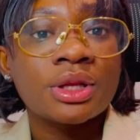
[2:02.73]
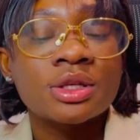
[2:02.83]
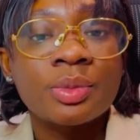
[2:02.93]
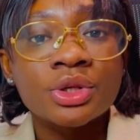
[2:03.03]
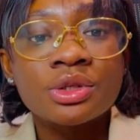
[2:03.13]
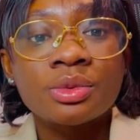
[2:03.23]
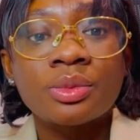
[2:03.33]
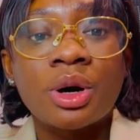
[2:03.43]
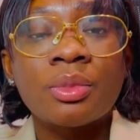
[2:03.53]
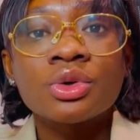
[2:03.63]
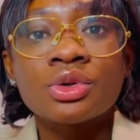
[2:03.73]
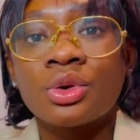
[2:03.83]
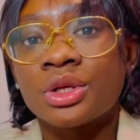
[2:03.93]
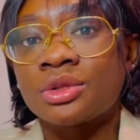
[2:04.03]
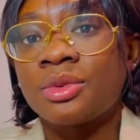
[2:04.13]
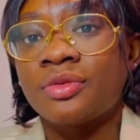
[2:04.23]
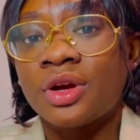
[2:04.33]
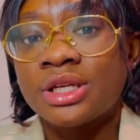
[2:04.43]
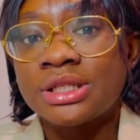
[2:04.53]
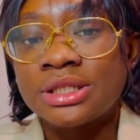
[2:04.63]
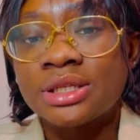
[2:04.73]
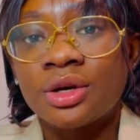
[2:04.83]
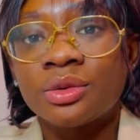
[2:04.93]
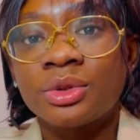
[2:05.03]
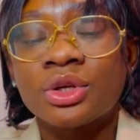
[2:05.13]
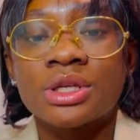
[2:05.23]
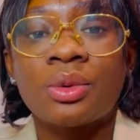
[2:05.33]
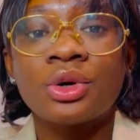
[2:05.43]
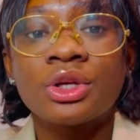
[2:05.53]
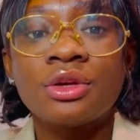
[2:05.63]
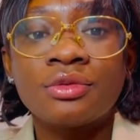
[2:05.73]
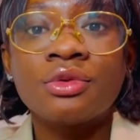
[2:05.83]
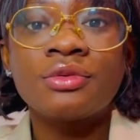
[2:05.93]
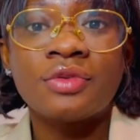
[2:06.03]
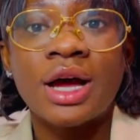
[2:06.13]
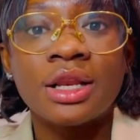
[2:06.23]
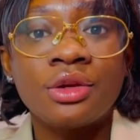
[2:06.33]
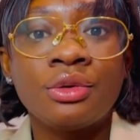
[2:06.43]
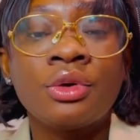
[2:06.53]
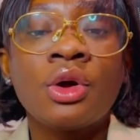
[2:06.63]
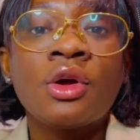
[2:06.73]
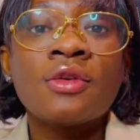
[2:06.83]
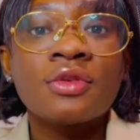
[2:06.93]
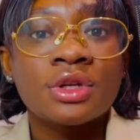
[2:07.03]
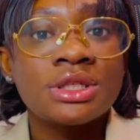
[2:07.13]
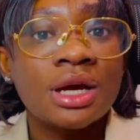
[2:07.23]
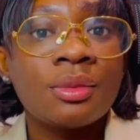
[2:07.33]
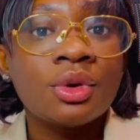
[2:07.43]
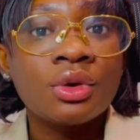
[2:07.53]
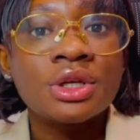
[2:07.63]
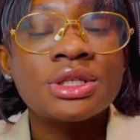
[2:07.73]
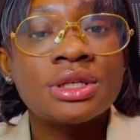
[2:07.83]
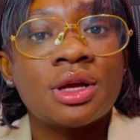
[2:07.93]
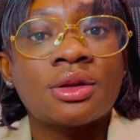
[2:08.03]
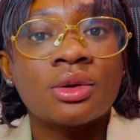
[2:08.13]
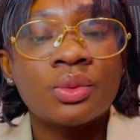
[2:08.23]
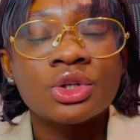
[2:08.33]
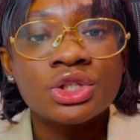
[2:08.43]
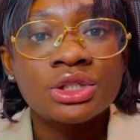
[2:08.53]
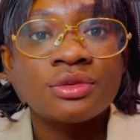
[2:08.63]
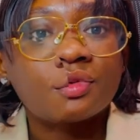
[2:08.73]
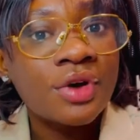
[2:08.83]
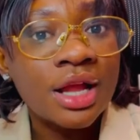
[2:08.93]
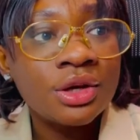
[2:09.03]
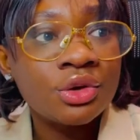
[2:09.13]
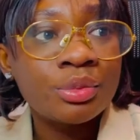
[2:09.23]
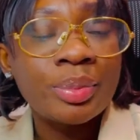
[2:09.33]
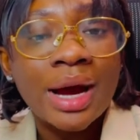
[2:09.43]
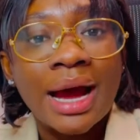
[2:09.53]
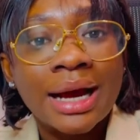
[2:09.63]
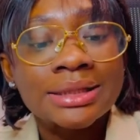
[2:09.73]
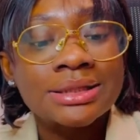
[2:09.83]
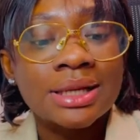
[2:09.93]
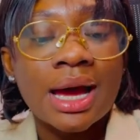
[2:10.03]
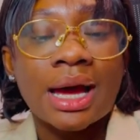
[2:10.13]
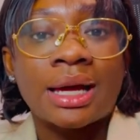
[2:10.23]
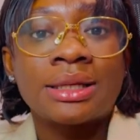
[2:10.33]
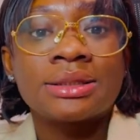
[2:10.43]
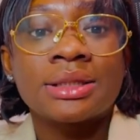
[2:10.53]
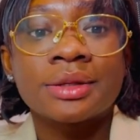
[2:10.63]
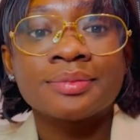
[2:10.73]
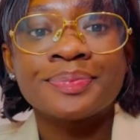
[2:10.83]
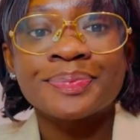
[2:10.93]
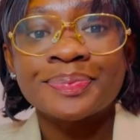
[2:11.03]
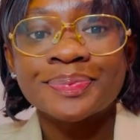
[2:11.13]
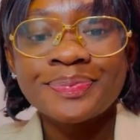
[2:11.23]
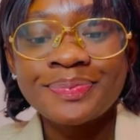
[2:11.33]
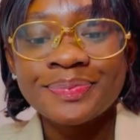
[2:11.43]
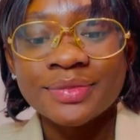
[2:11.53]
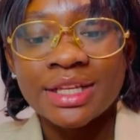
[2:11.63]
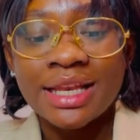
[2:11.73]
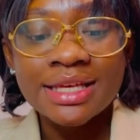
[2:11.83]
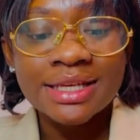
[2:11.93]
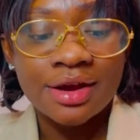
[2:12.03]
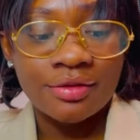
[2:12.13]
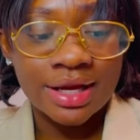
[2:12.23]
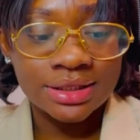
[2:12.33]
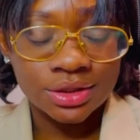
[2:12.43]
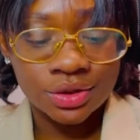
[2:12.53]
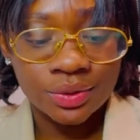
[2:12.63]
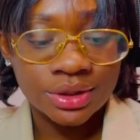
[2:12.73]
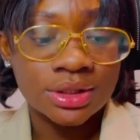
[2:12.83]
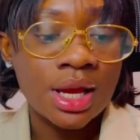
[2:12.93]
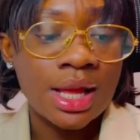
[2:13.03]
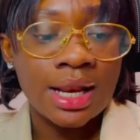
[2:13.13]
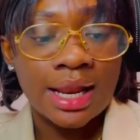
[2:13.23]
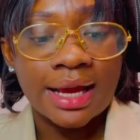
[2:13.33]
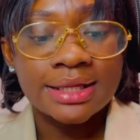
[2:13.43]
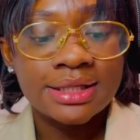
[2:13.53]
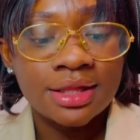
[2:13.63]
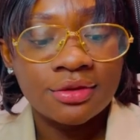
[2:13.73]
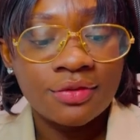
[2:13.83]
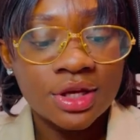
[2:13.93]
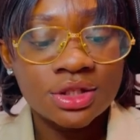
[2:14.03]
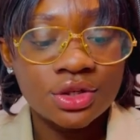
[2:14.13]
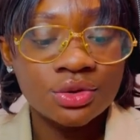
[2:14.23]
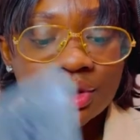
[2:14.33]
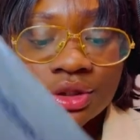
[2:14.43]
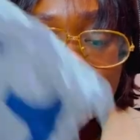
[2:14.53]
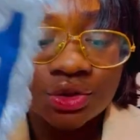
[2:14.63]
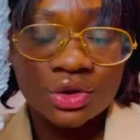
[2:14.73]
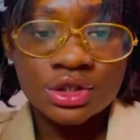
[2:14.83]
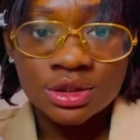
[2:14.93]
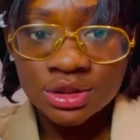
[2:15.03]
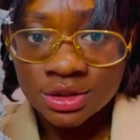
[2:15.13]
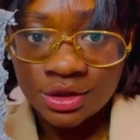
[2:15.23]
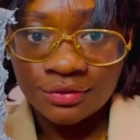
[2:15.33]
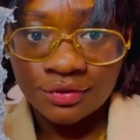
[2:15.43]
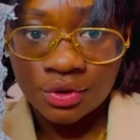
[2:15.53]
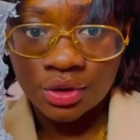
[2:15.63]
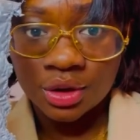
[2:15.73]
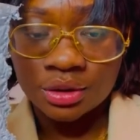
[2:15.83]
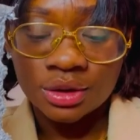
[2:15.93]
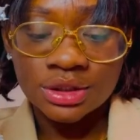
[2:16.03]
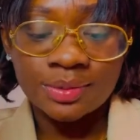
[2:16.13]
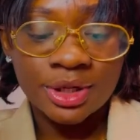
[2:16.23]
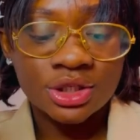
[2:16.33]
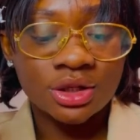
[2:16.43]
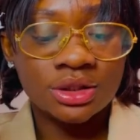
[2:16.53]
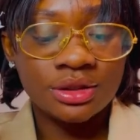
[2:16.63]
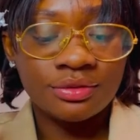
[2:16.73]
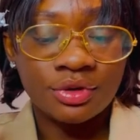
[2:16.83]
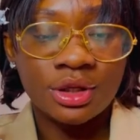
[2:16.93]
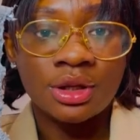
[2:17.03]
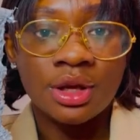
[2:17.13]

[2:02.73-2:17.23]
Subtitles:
as possible, but I'm also going to be very detailed because I want to give you value for the time you're going to sit down and watch this. Value packed, and let's get right into it. Like I said, the first thing you need is your C4 special delivery